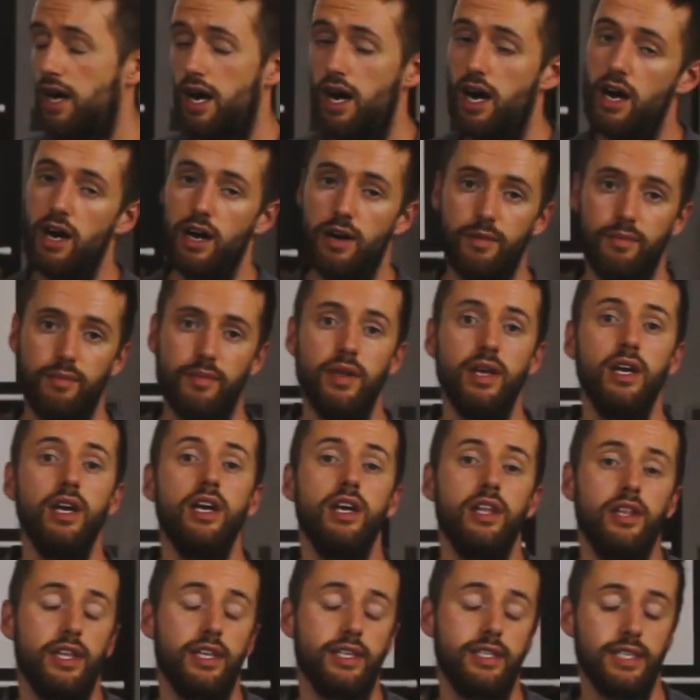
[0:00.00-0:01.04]

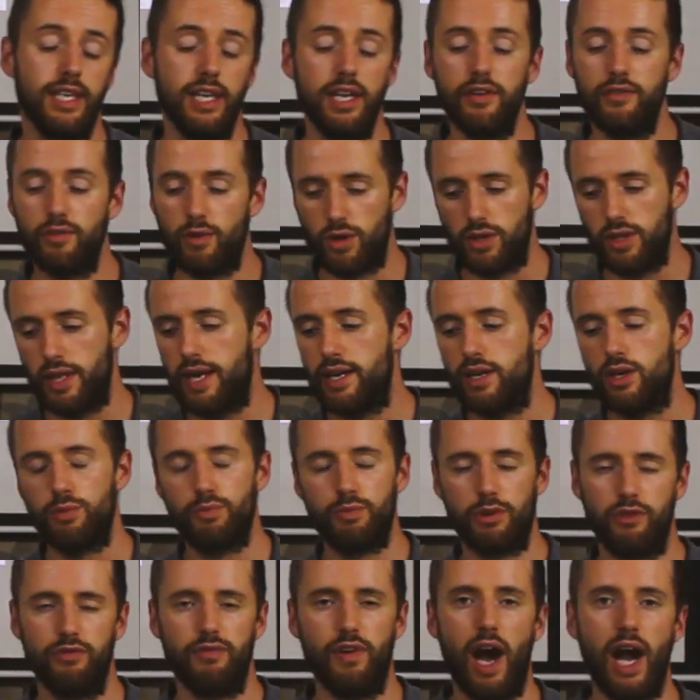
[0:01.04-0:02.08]
The city of Orlando
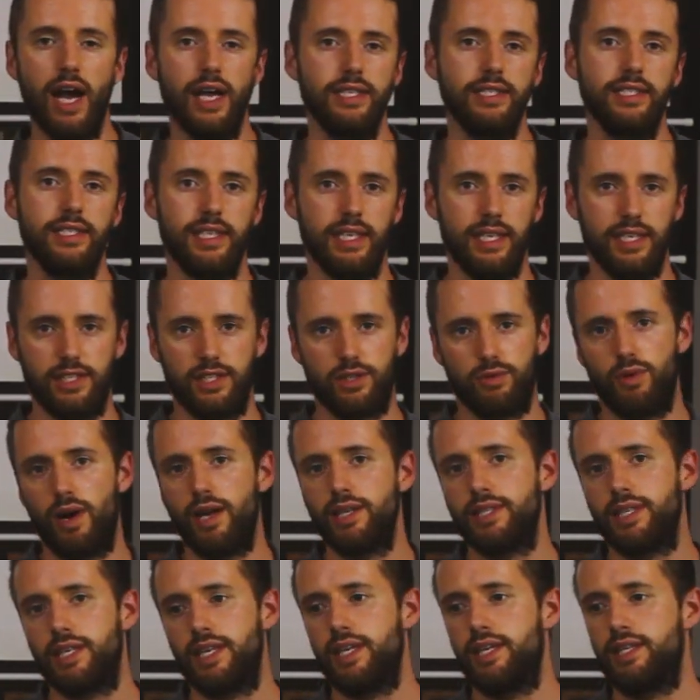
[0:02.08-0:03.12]
provides its
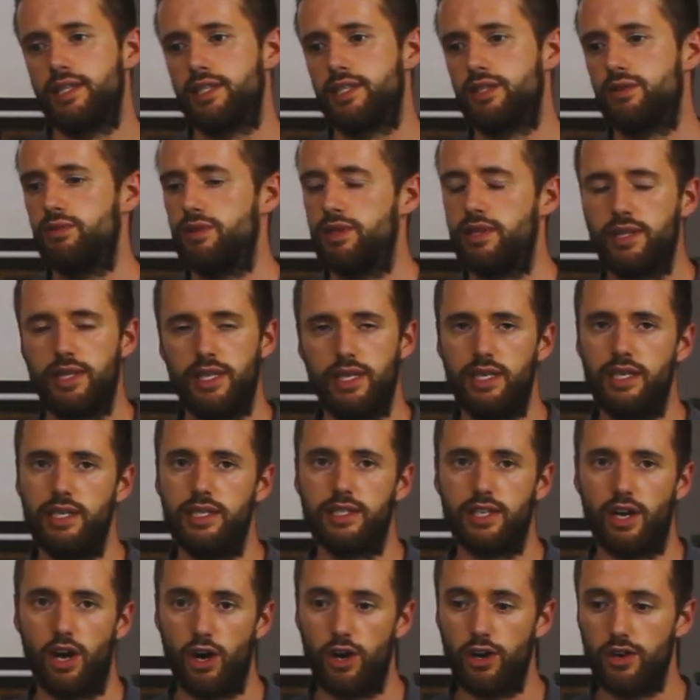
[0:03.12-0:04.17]
residents with
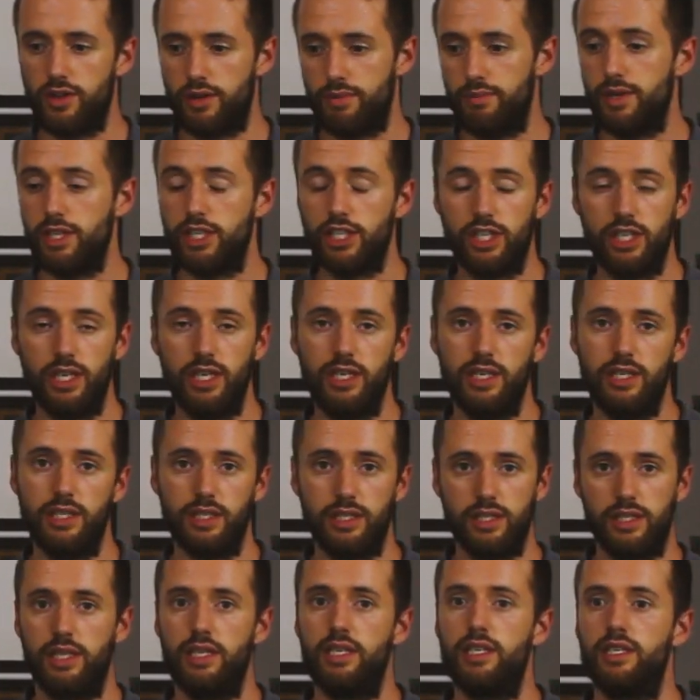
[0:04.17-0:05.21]
these earth
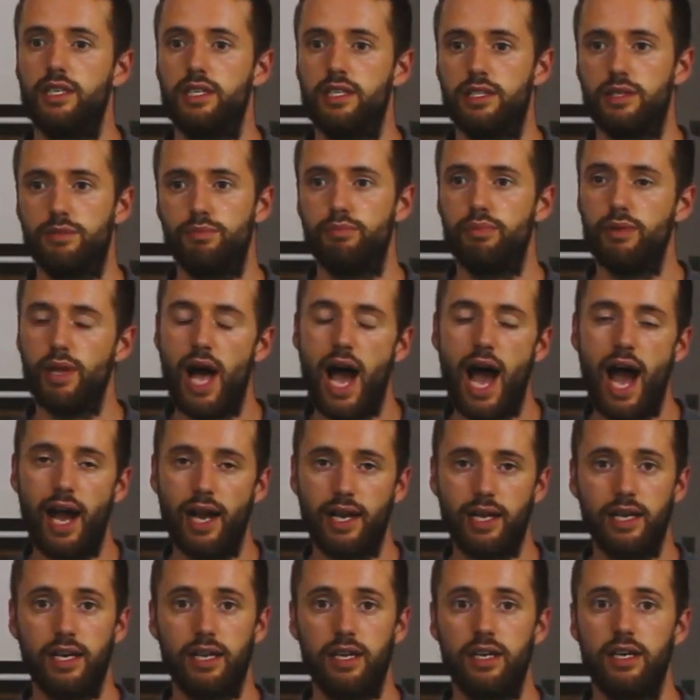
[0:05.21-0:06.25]
machines, these
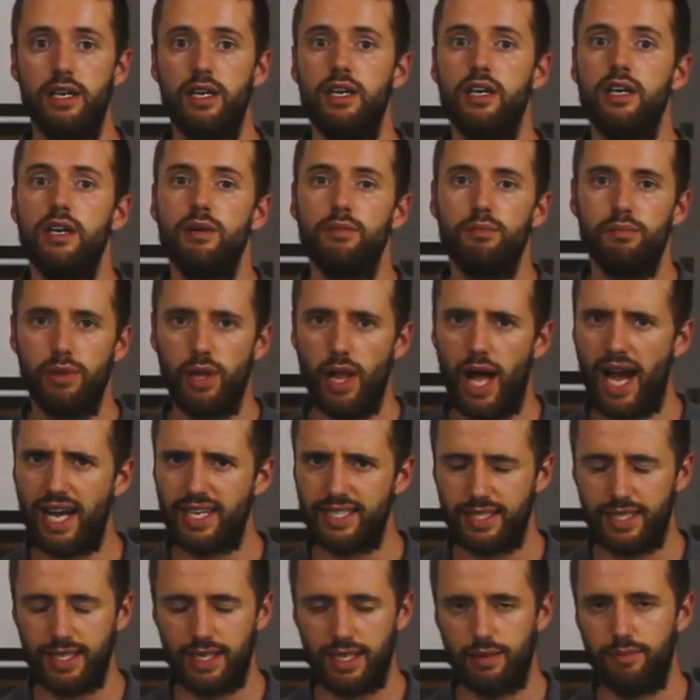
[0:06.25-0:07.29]
black
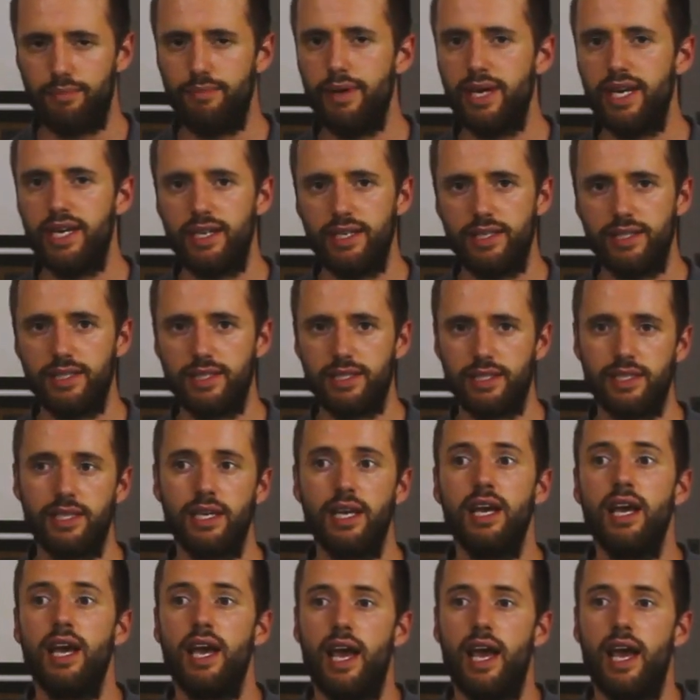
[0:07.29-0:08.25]
plastic bins.